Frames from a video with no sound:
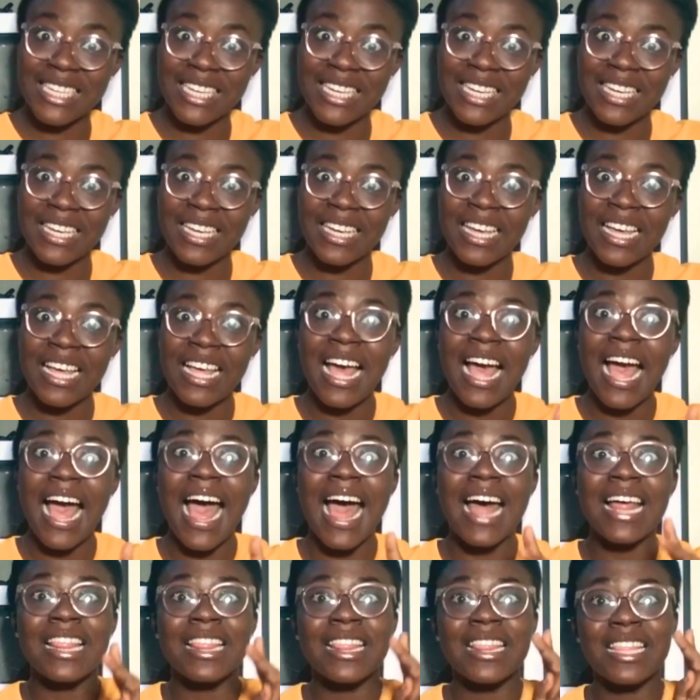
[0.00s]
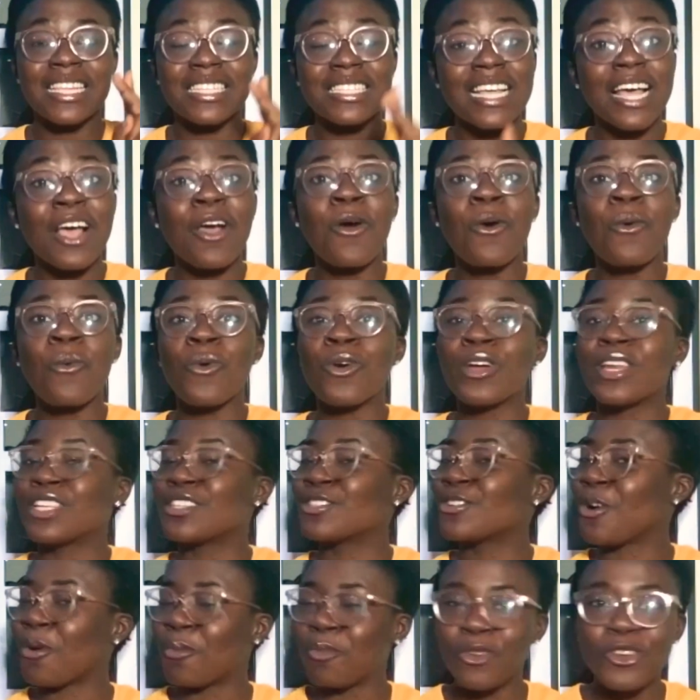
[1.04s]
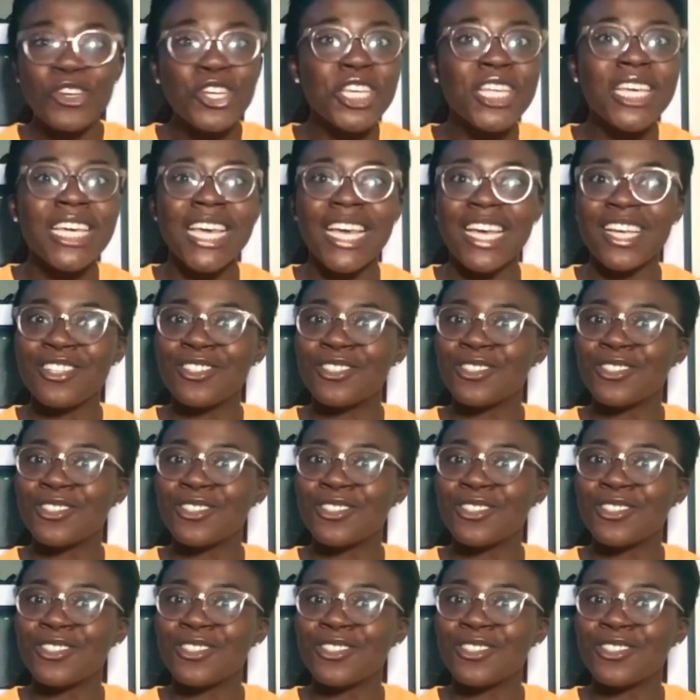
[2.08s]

And the second one is communication.